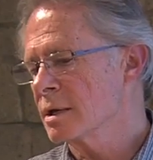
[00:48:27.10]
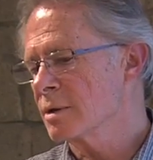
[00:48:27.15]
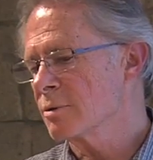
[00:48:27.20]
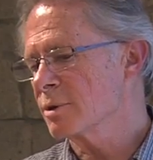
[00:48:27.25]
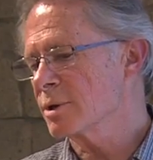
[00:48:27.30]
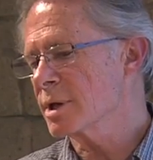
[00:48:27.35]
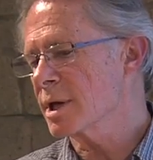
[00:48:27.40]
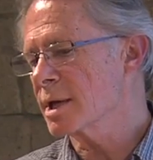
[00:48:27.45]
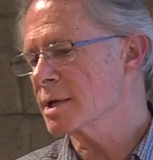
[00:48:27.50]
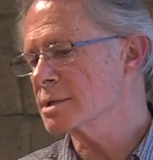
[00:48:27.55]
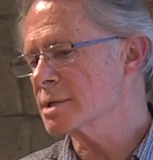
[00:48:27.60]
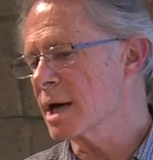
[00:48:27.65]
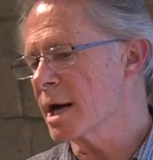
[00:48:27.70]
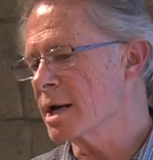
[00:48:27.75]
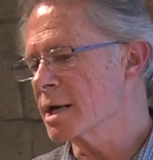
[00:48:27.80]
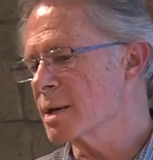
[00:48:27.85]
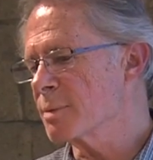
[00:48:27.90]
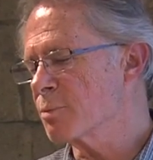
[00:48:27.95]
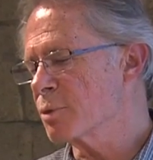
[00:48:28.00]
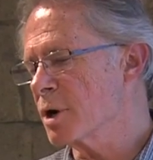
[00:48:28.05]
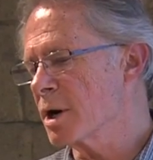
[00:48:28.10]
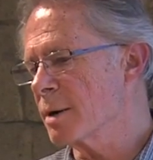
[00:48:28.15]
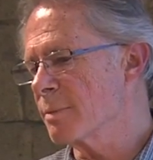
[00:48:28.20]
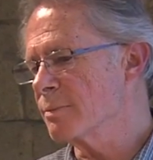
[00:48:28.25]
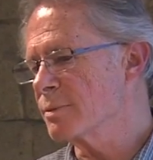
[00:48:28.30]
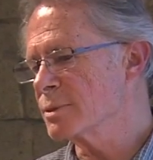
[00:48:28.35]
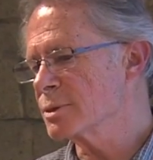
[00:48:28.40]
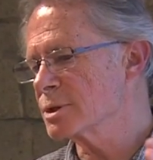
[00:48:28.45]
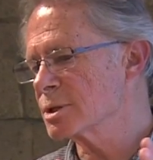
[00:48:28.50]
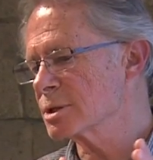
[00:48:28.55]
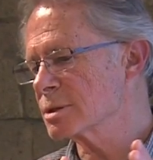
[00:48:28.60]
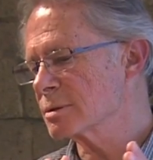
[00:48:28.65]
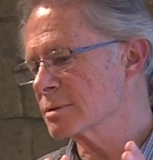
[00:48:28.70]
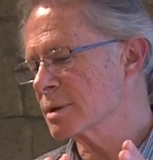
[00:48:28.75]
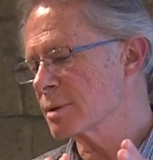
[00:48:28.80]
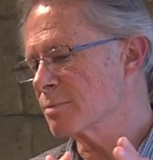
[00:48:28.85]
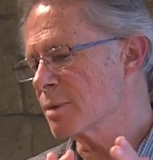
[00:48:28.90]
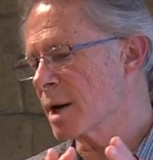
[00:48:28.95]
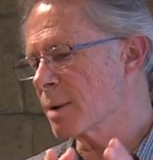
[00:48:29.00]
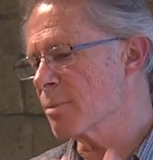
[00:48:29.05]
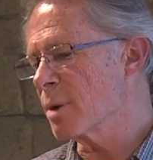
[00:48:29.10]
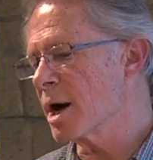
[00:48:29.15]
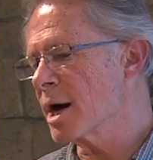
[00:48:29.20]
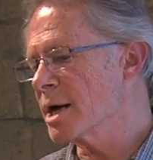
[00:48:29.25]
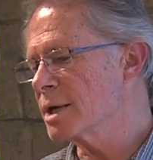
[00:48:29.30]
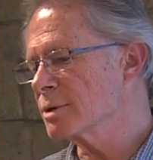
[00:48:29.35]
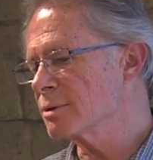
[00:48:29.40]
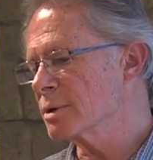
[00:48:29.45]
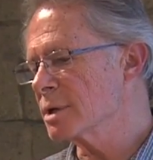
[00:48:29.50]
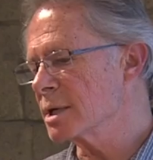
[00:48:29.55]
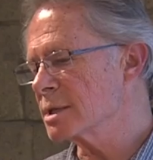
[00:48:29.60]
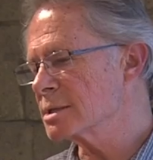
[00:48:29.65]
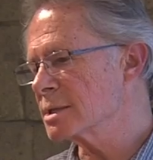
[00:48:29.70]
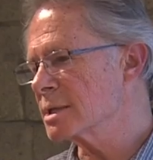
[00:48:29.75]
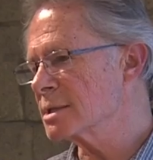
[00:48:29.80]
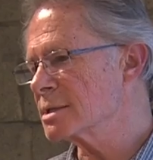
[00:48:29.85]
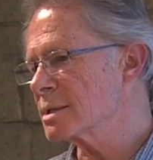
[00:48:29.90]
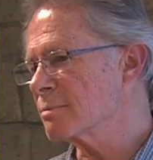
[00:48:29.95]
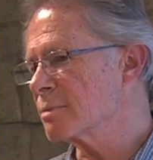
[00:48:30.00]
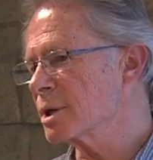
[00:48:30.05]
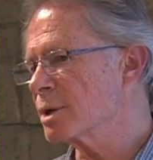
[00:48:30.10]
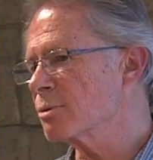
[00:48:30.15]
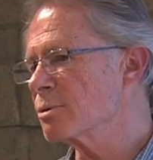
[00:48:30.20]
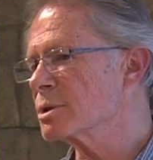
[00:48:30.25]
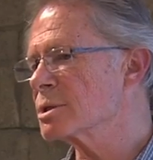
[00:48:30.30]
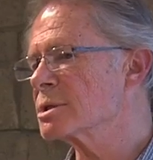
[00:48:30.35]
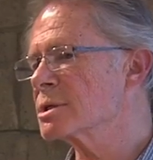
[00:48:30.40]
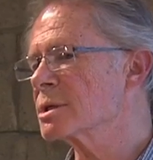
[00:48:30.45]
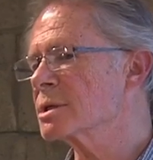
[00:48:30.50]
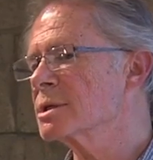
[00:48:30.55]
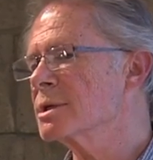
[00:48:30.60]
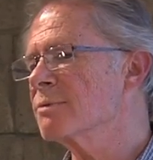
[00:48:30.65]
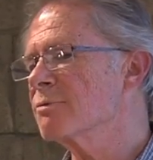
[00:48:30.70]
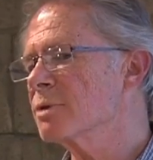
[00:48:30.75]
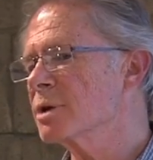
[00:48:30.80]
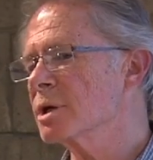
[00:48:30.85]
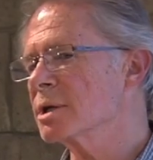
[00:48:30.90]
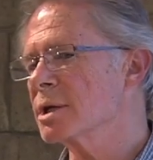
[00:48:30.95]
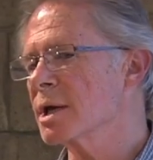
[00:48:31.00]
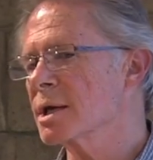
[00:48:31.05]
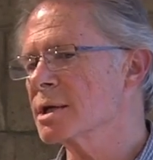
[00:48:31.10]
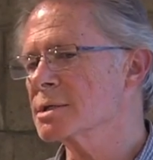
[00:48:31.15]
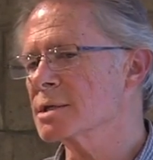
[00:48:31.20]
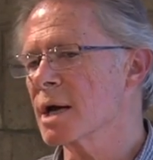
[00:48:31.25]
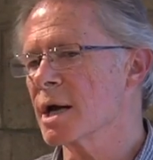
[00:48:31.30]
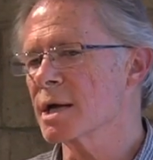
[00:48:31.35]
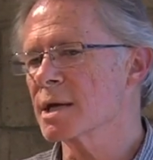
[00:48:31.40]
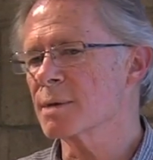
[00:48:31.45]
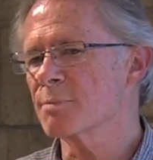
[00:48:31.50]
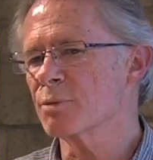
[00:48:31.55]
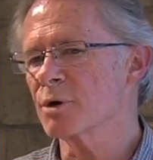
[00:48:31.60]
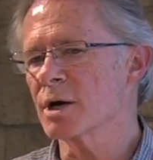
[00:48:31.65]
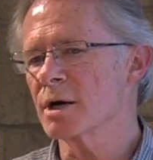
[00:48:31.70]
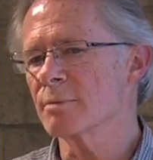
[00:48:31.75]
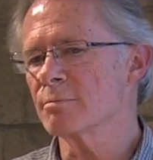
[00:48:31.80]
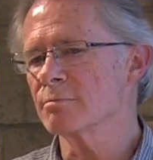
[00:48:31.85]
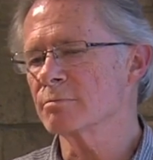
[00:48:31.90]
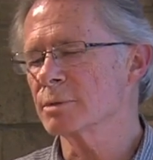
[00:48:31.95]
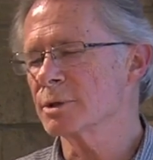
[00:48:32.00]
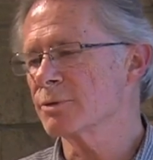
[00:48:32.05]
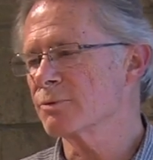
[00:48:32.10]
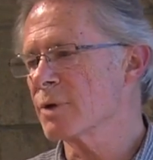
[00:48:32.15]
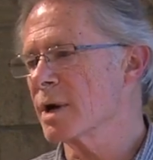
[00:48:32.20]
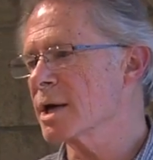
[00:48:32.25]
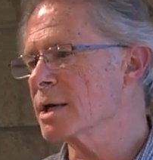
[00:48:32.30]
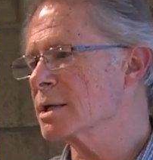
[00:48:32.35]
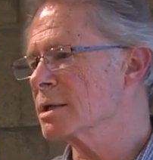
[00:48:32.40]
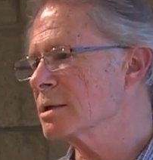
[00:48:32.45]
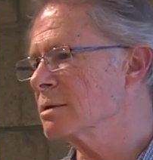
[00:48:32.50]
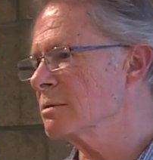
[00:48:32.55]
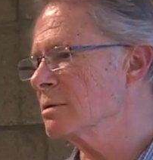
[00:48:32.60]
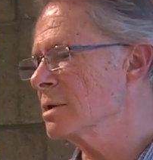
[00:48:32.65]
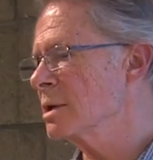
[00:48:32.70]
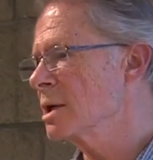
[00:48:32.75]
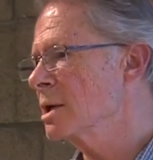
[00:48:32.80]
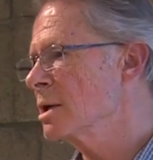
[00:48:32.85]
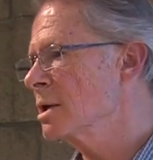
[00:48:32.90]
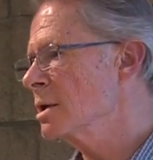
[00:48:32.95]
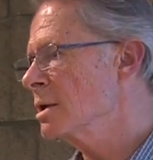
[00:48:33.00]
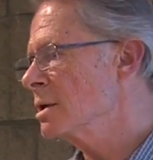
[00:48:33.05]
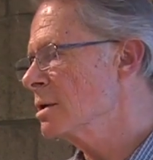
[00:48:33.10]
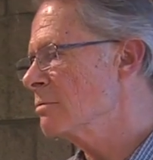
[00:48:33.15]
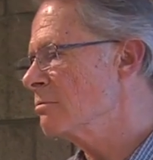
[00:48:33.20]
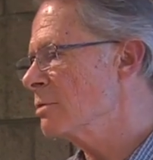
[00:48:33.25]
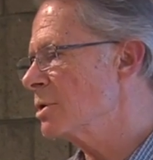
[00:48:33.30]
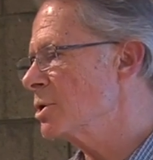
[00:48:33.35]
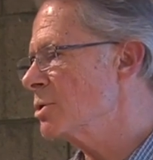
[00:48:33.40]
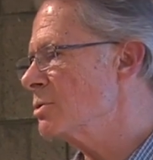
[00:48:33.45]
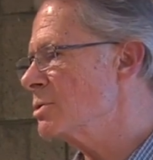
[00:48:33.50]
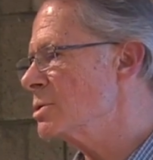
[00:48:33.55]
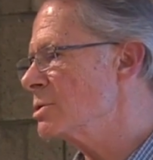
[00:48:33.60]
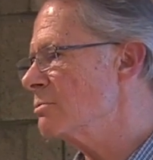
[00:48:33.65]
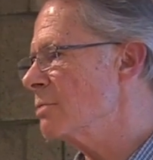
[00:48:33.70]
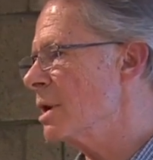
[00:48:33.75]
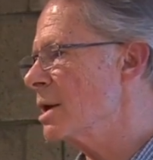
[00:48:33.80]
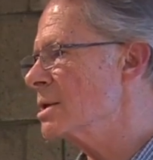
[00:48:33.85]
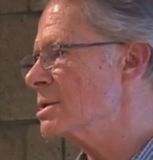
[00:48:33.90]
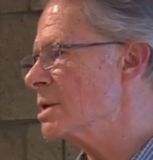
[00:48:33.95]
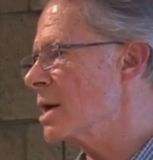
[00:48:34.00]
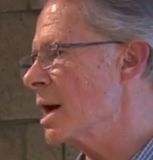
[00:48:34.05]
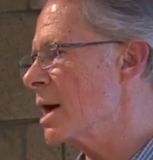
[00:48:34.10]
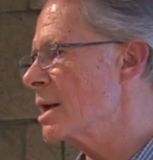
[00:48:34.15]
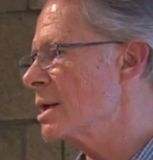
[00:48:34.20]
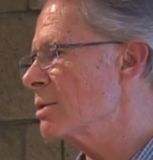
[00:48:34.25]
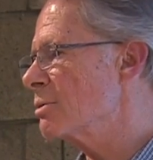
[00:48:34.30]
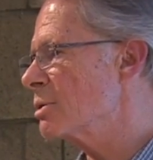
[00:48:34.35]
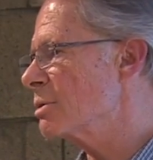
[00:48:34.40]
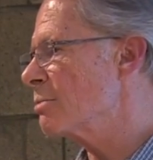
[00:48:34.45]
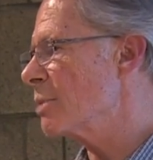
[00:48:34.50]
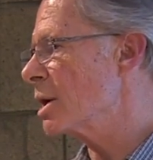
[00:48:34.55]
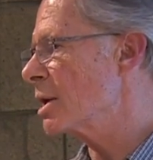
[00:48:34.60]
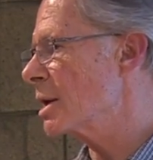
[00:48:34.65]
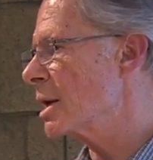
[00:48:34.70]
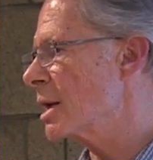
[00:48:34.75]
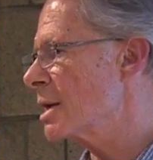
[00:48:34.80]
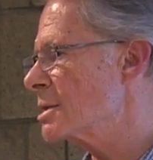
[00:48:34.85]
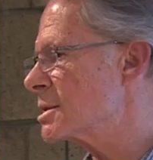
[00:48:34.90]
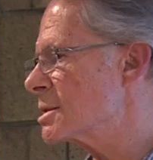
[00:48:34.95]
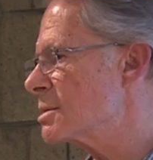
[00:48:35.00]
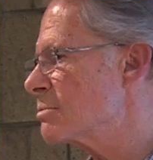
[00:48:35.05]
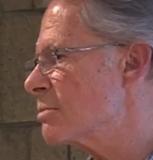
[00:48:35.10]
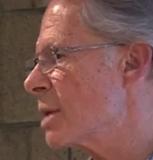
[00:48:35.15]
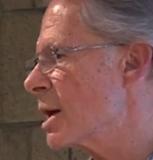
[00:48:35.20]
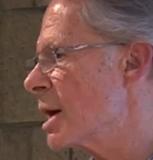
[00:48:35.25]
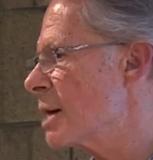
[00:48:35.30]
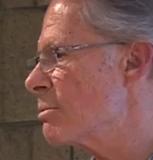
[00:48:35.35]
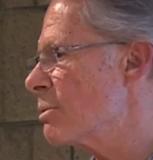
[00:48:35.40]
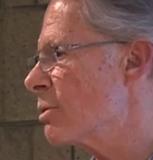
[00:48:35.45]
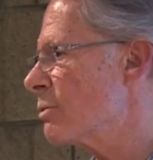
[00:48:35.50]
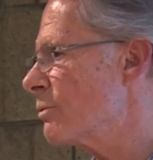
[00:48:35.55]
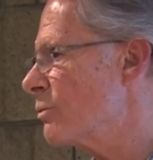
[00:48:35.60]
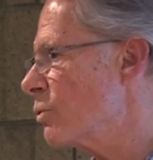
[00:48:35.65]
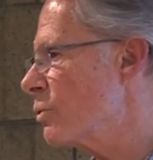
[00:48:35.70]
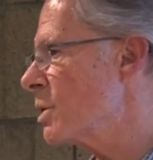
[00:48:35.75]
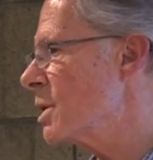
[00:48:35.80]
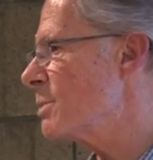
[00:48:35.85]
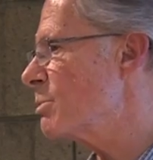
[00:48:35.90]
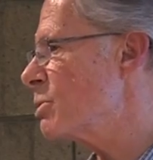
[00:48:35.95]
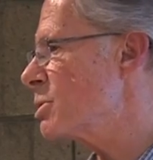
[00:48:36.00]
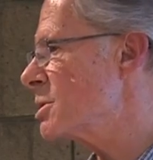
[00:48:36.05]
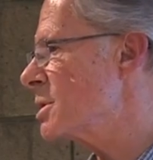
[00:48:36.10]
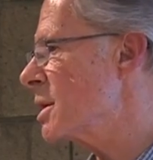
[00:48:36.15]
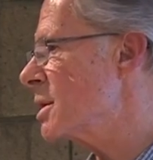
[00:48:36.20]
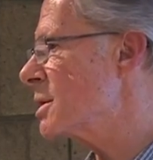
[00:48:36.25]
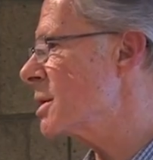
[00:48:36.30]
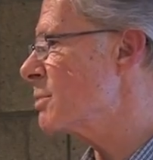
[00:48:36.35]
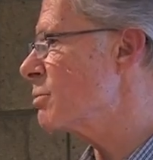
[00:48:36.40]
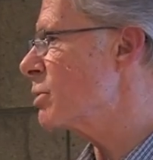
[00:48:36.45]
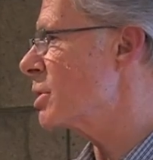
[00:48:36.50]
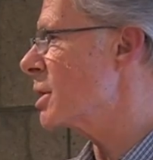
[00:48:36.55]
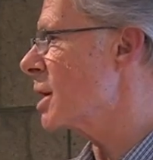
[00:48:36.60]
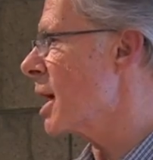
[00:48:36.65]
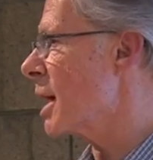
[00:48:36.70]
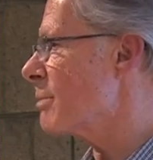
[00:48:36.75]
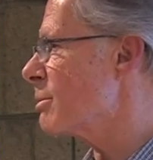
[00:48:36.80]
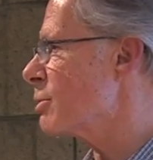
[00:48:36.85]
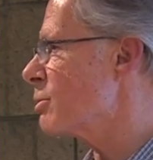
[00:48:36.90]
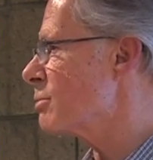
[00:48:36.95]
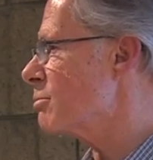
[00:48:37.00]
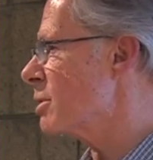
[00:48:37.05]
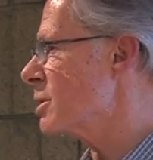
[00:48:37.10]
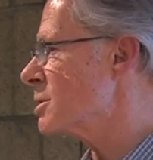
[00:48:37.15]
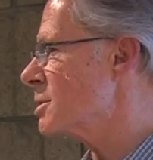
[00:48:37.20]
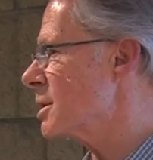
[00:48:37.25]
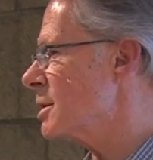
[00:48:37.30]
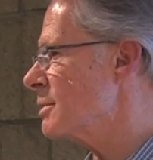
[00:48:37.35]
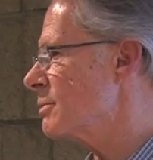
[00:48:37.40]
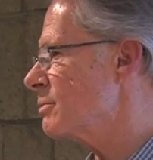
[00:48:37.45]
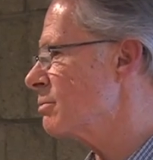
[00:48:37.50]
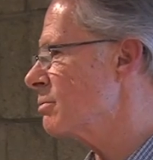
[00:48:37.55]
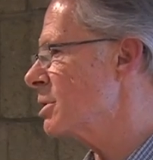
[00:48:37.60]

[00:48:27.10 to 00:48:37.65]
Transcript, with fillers: with anxiety problems in my mind when I see somebody with a significant anxiety problem, if I can reduce their anxiety with a medication by about 40%, I'm pretty happy with myself.